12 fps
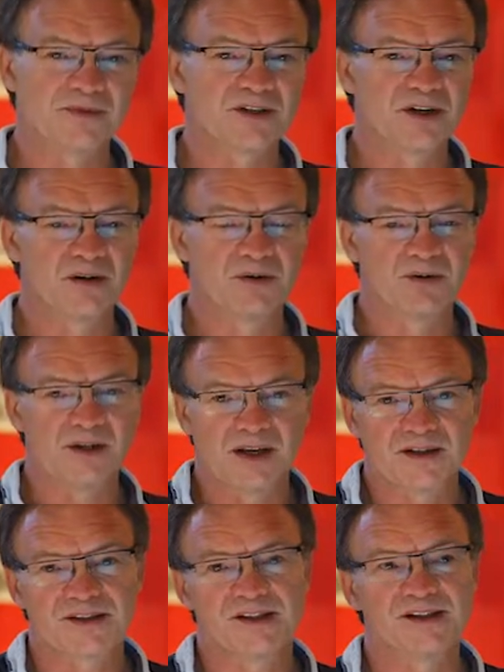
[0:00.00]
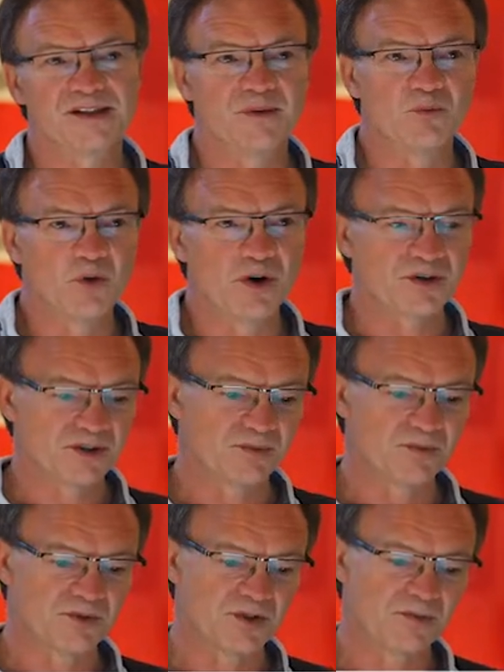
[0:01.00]
So yes, there's some work
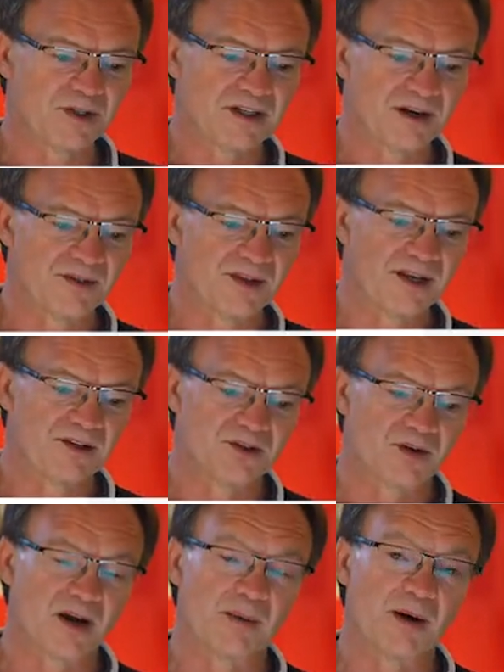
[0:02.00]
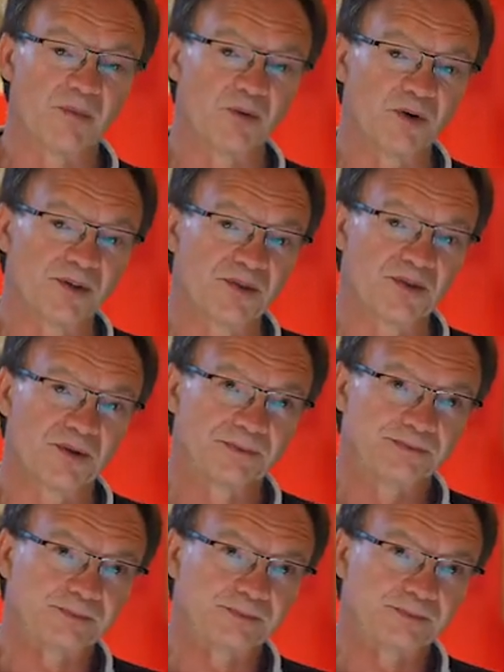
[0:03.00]
to be done there to come up with